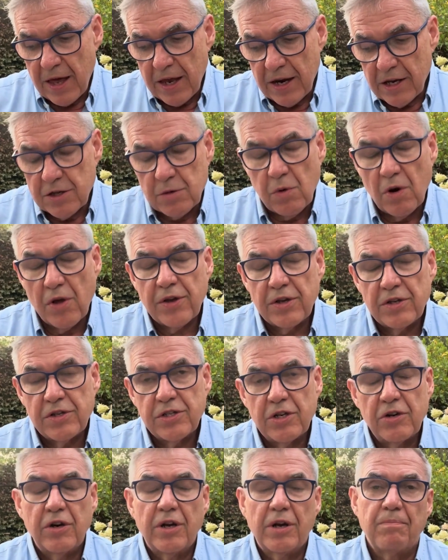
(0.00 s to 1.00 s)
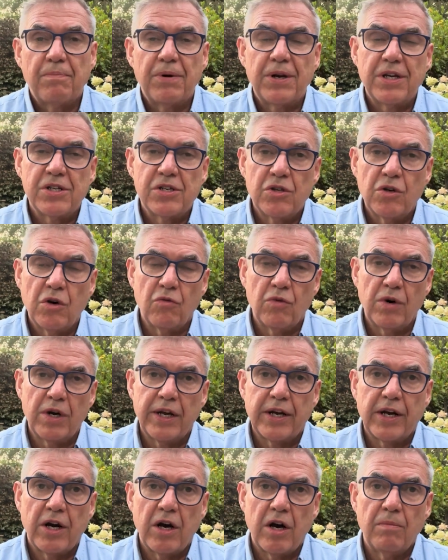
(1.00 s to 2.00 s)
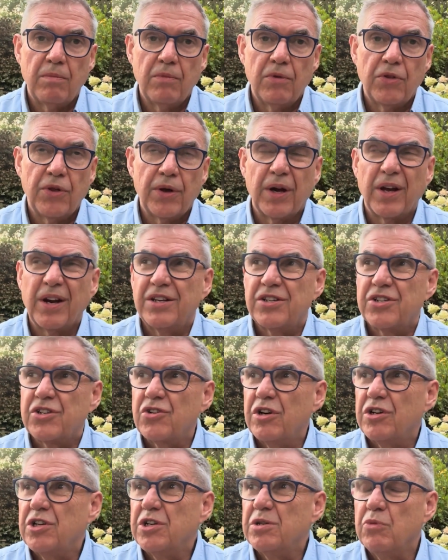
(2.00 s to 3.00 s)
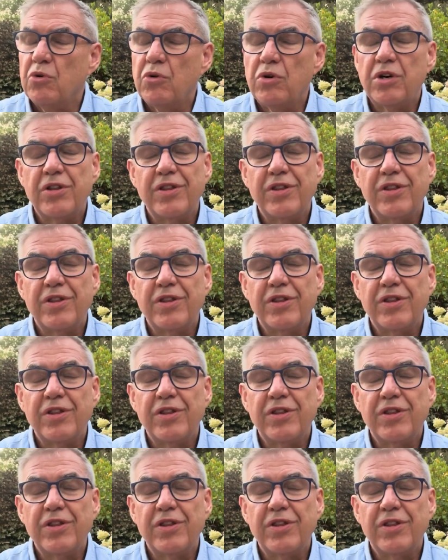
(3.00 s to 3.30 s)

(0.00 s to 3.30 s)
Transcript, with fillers: It is worth considering, but it's not really a carbon thing, and it stretches more